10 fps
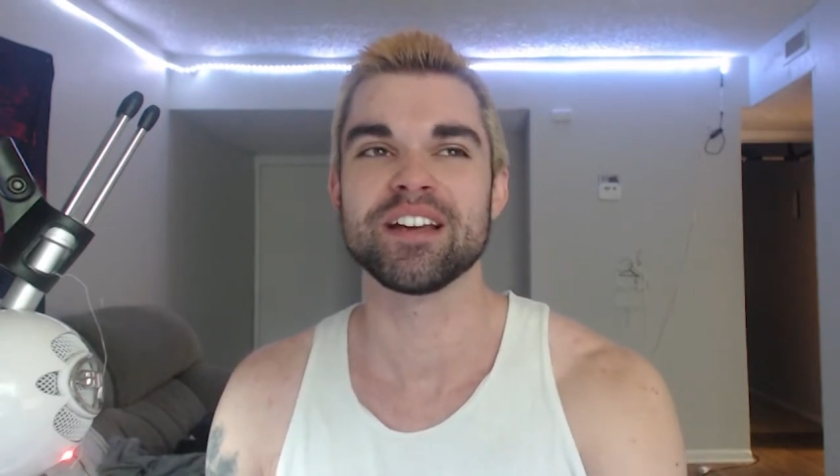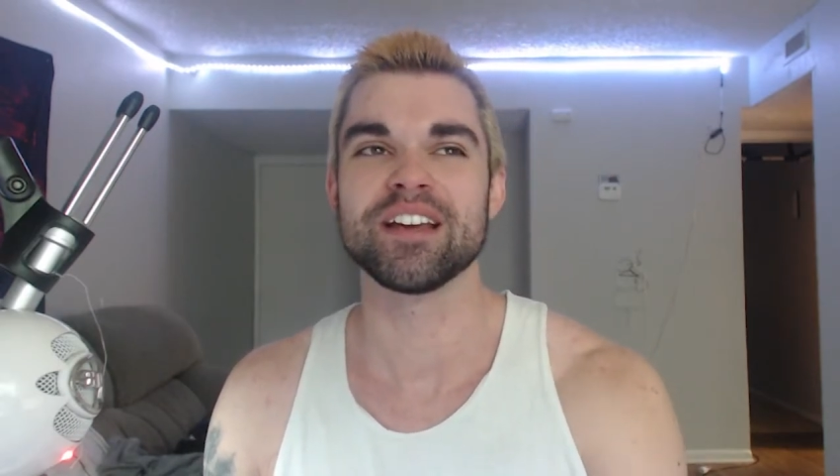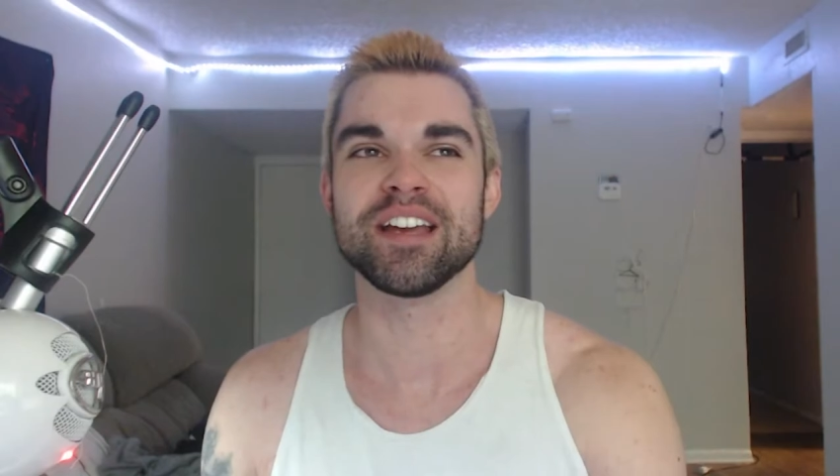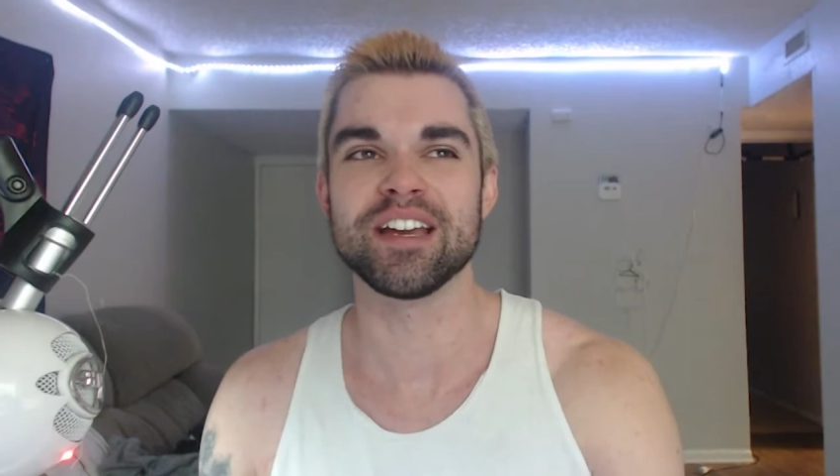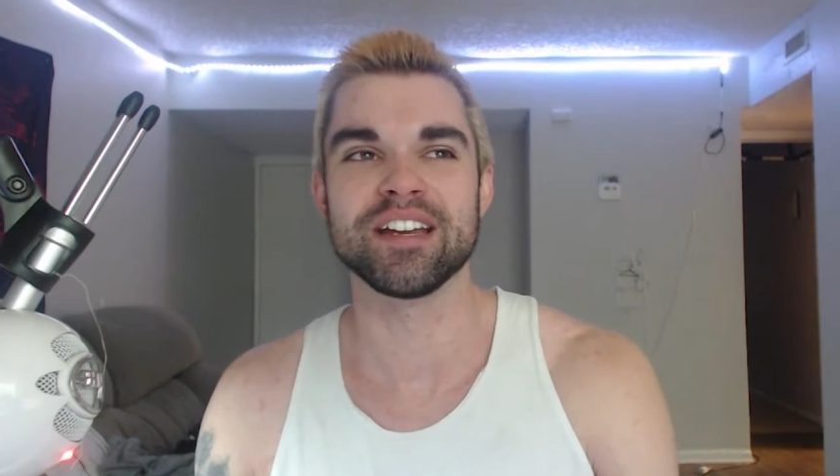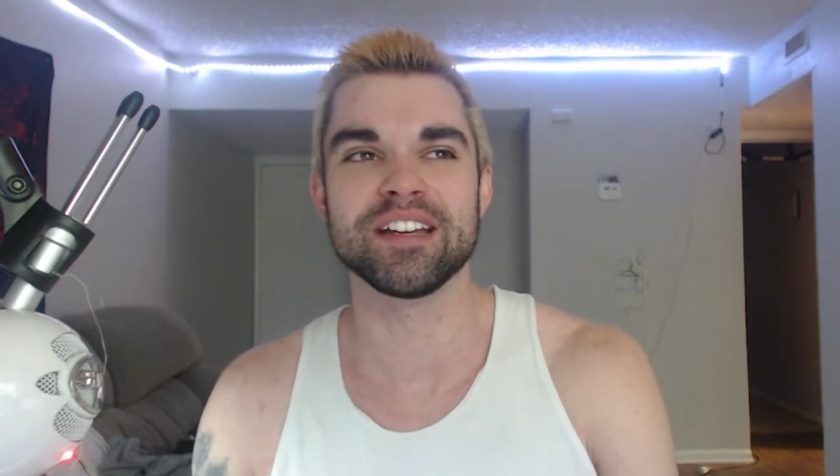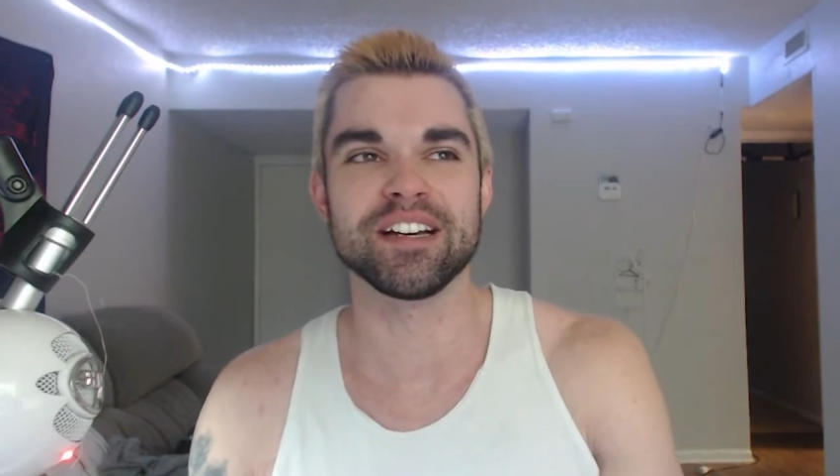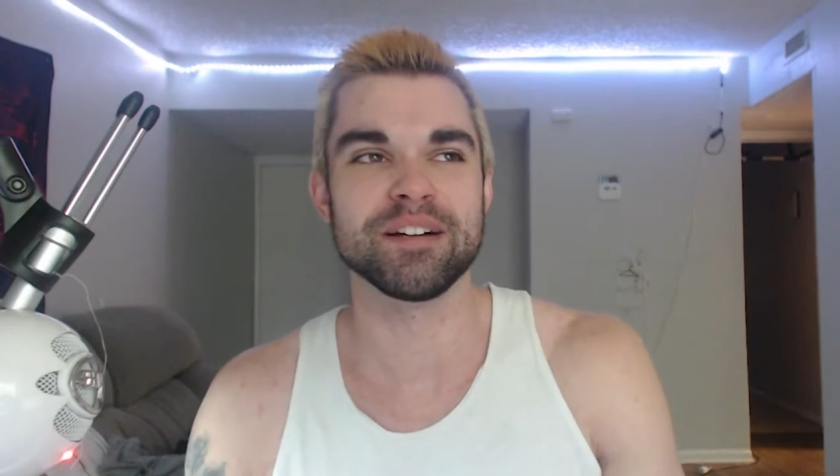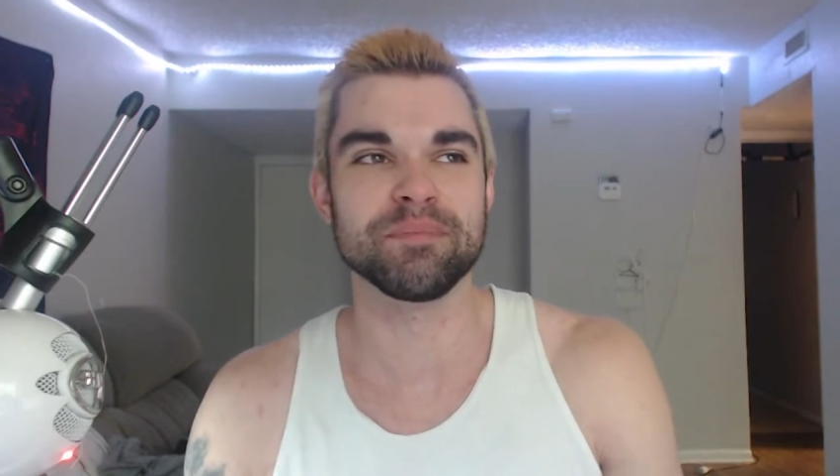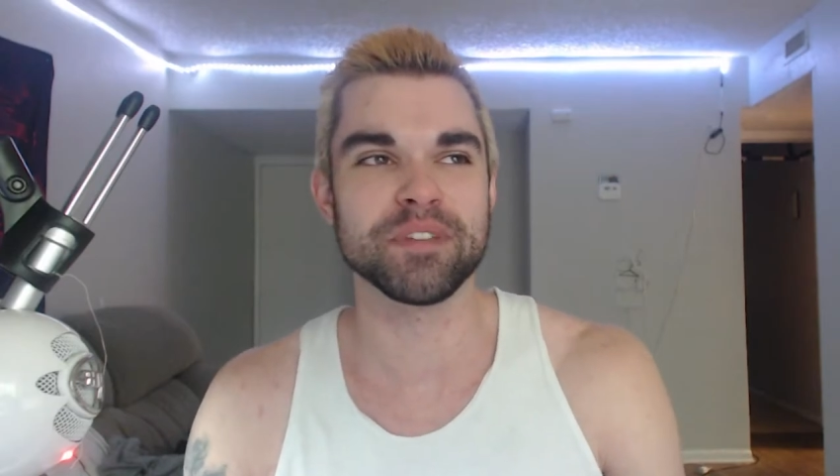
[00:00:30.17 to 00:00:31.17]

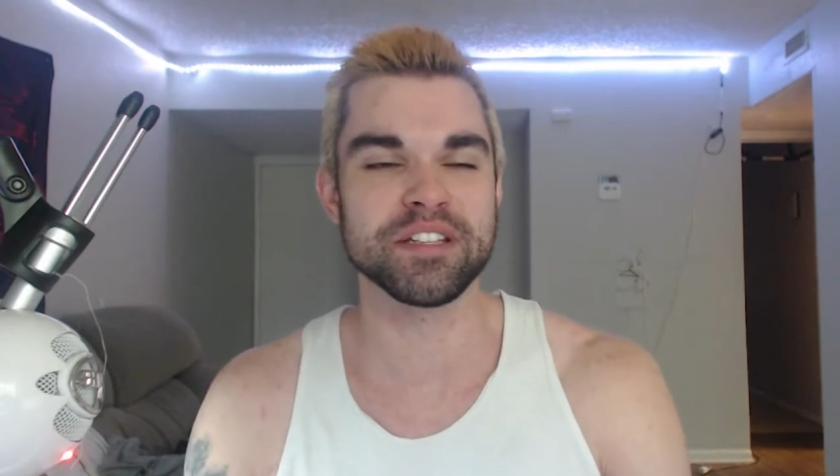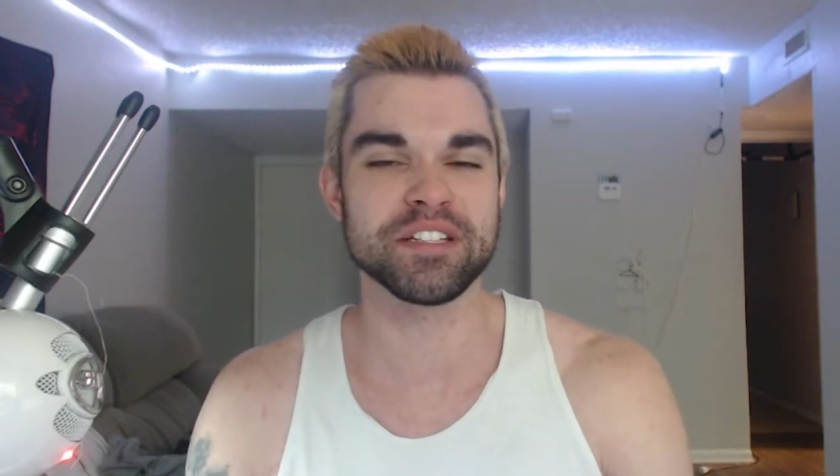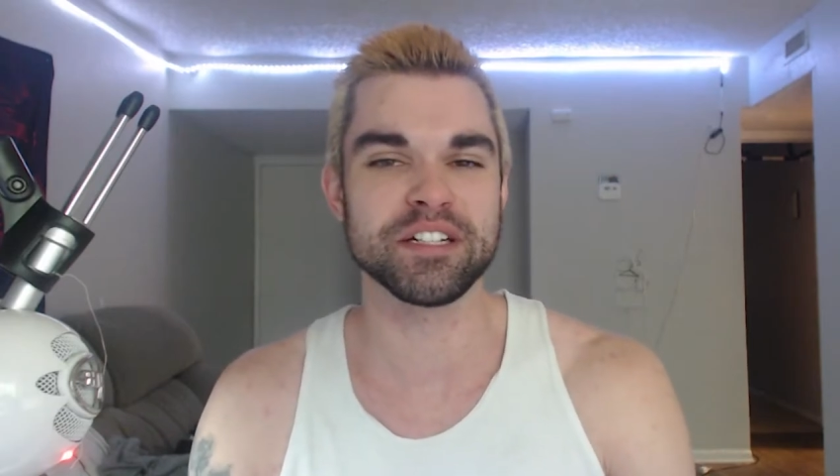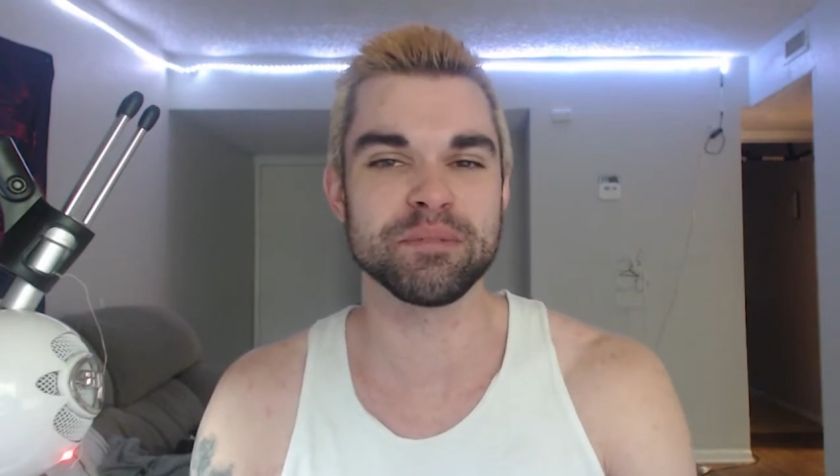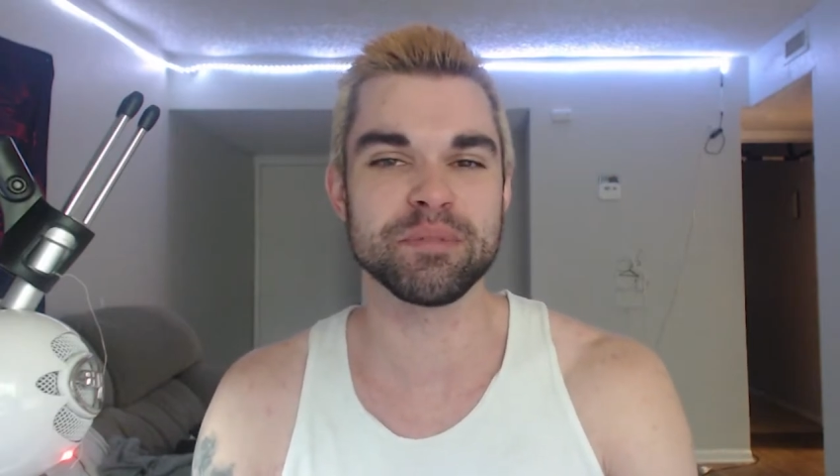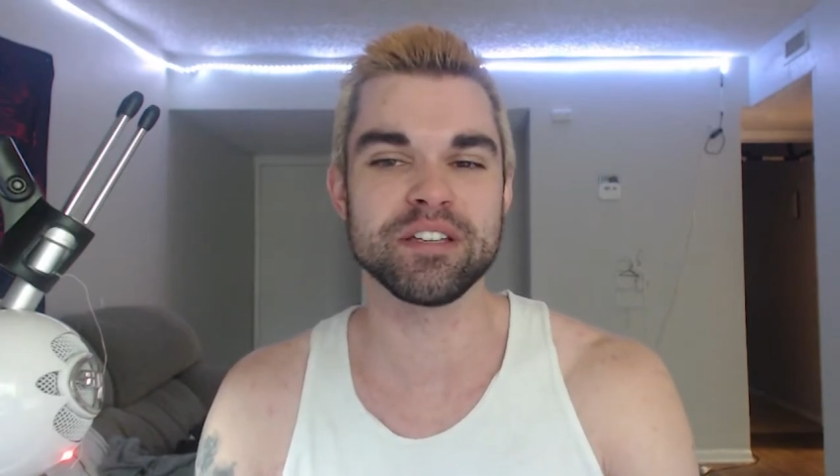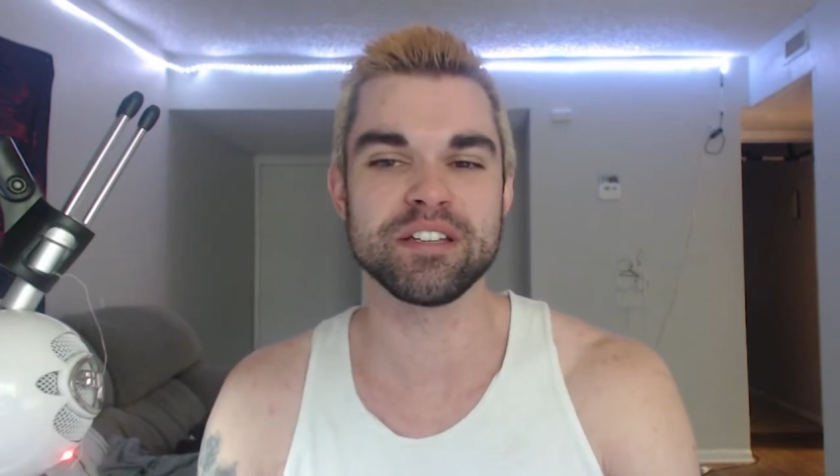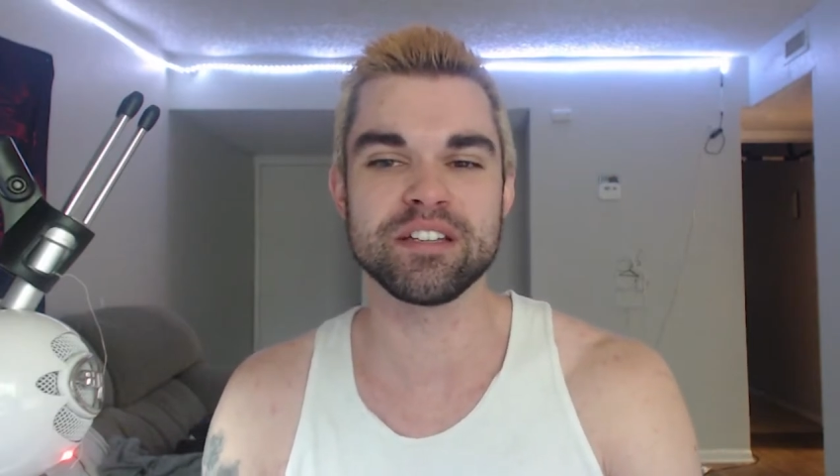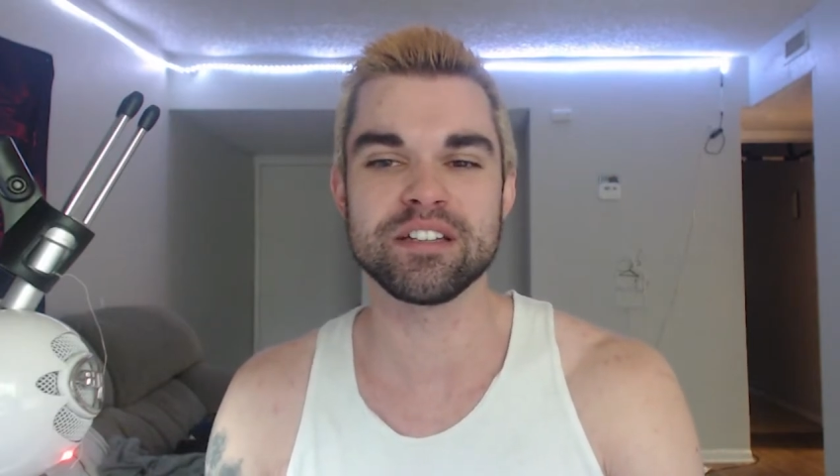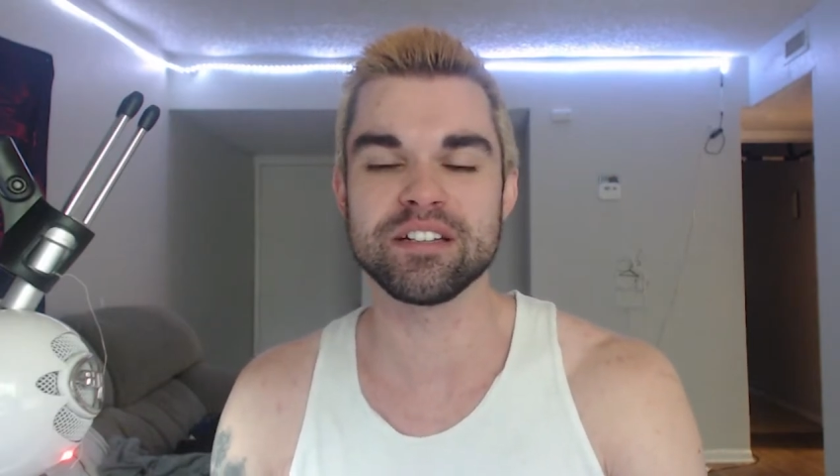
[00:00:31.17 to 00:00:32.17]
And this is going to
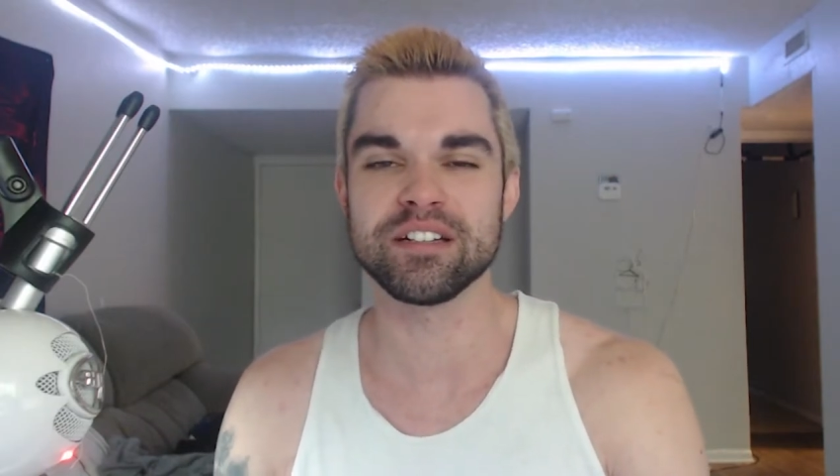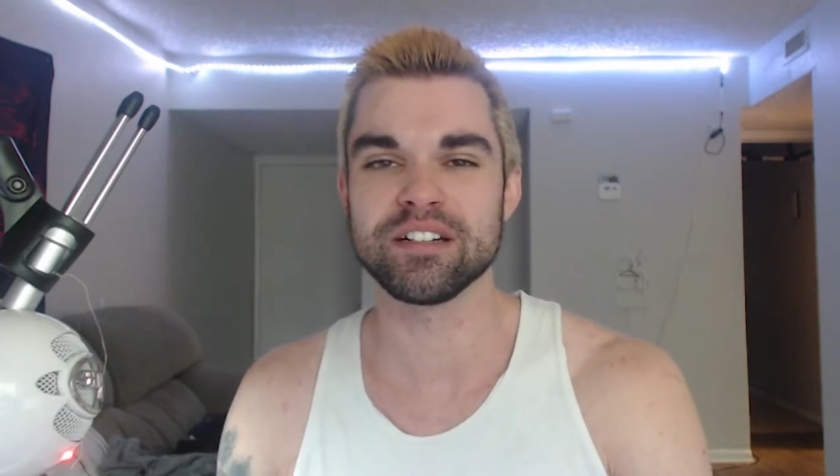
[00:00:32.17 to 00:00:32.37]
be